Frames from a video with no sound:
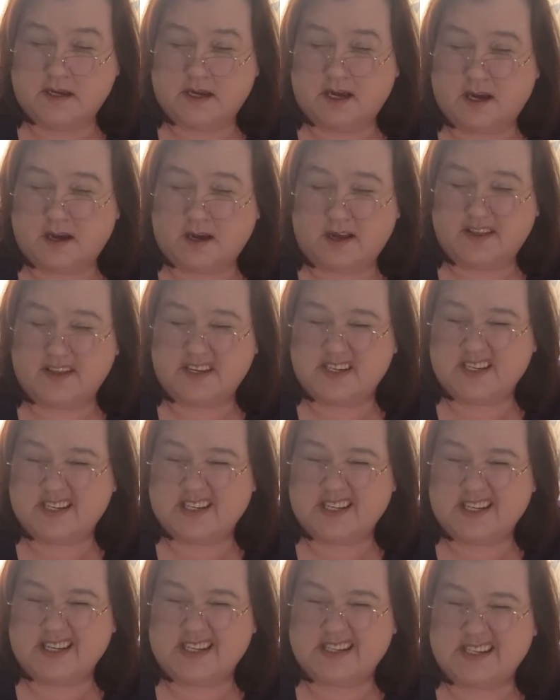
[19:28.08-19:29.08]

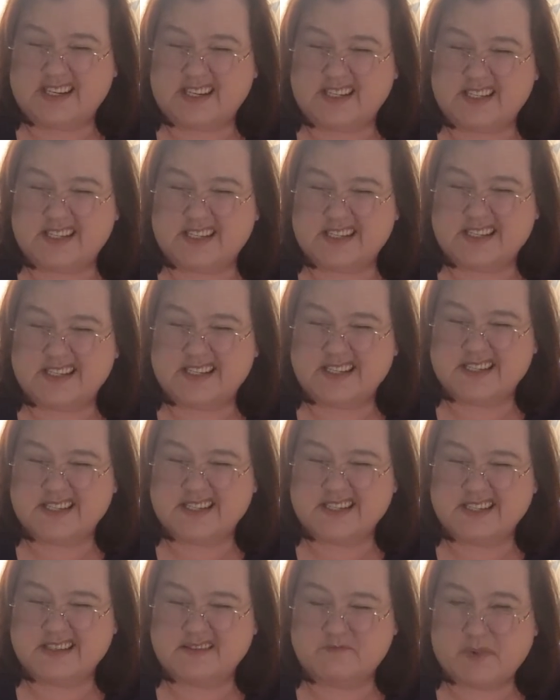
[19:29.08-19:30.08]
Authentically Izzy is
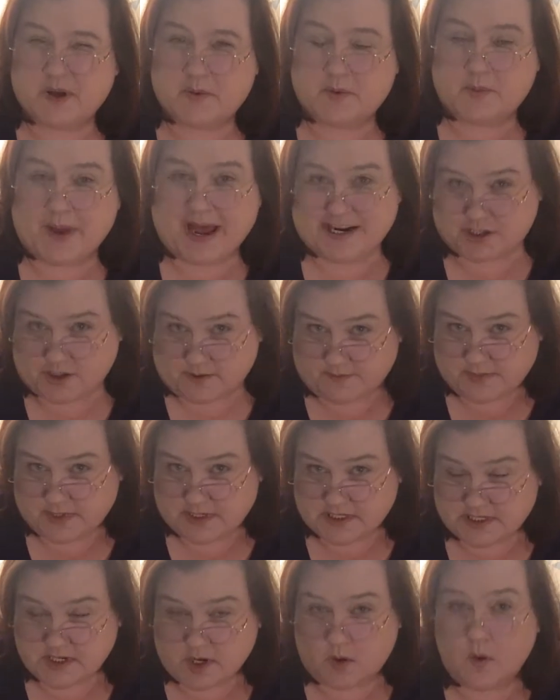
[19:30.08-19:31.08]
Pepper Basham.
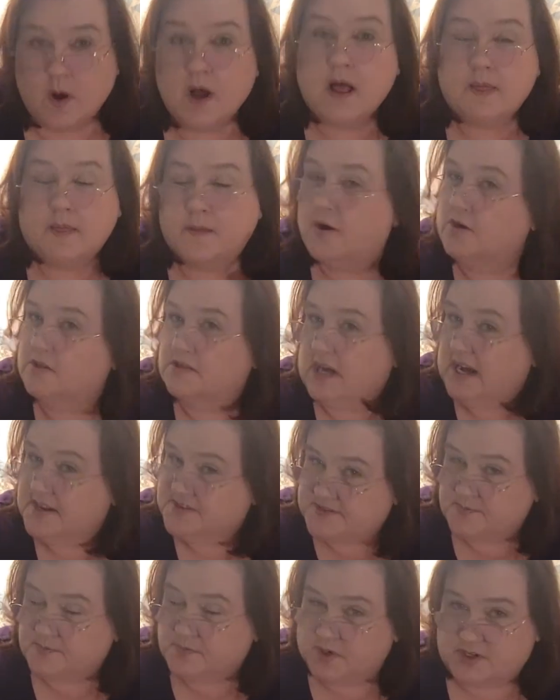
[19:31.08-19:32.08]
So there are
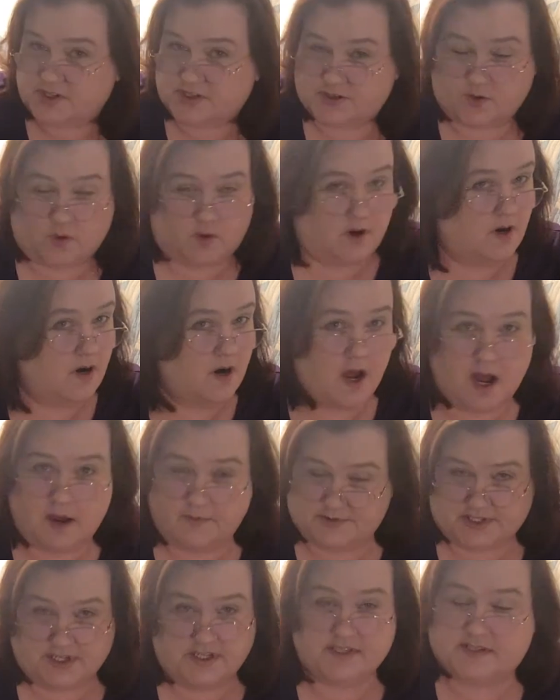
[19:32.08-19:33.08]
lots of bookstore
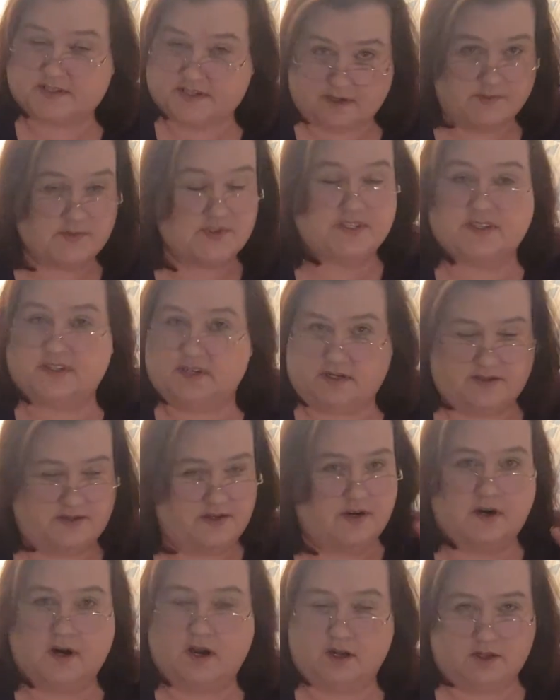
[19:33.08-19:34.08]
options.
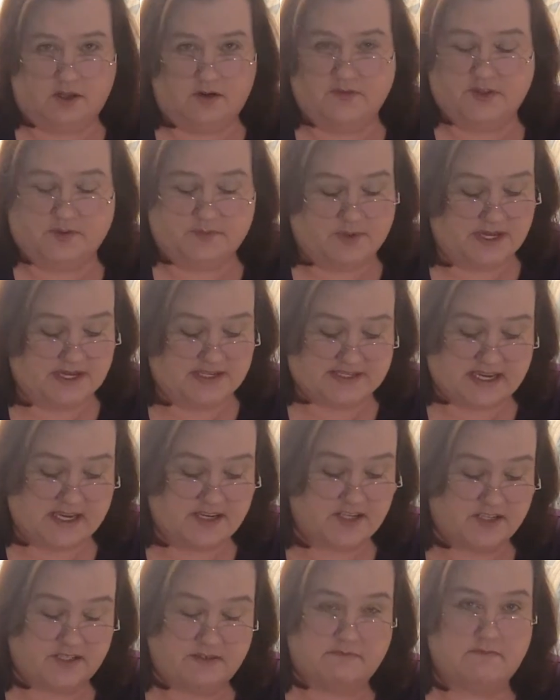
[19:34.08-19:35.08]
They're all over the place. I
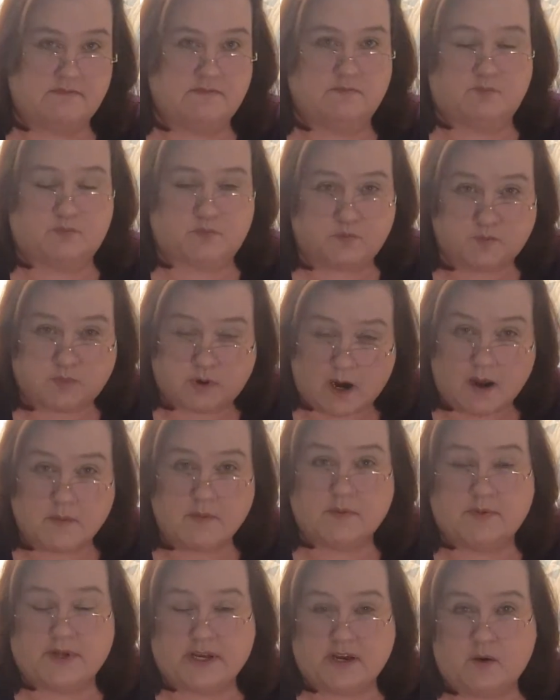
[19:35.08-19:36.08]
could
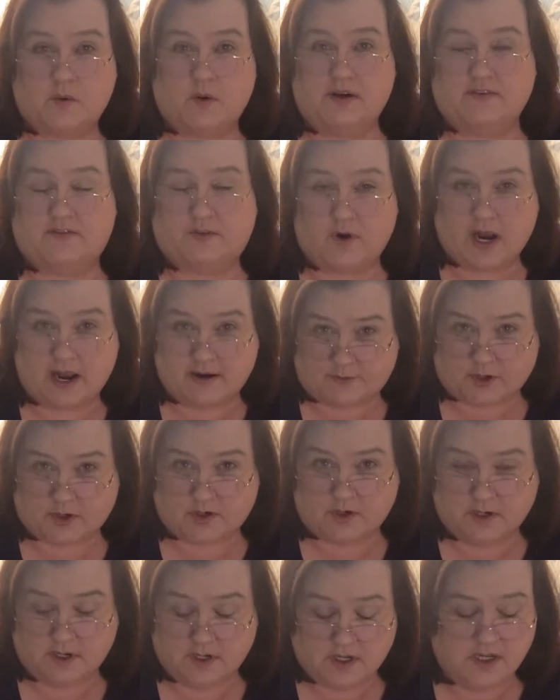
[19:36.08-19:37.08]
probably go on
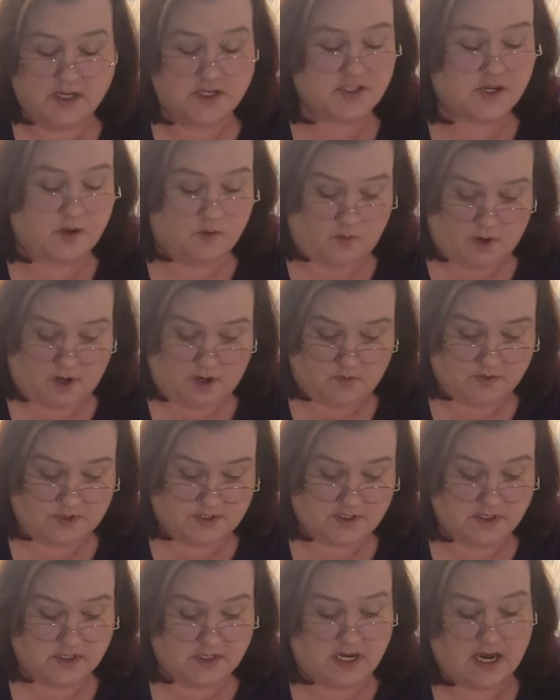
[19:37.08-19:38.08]
forever, so I
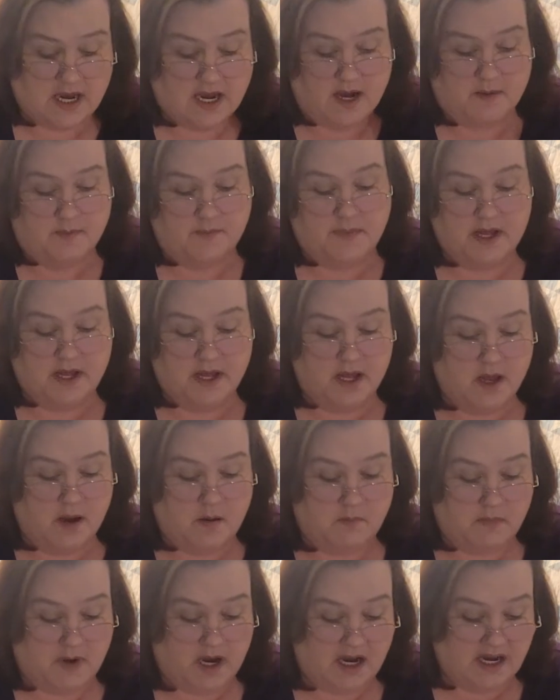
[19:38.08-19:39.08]
won't.
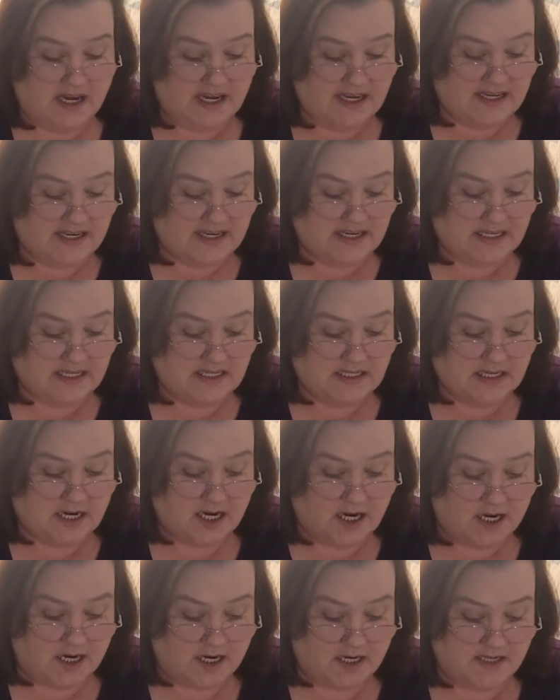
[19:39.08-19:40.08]
Maud
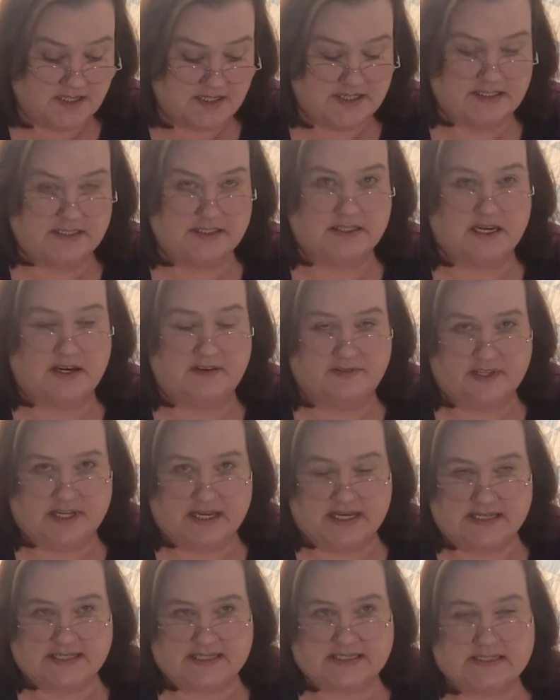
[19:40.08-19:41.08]
Hart
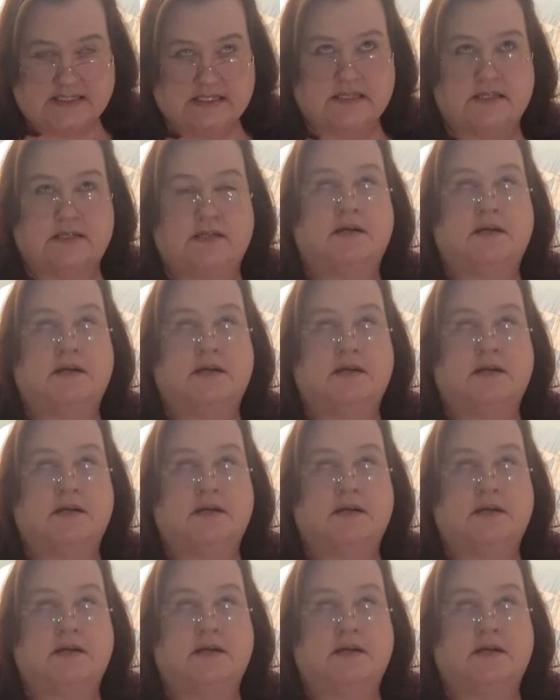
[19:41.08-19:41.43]
Lovelace.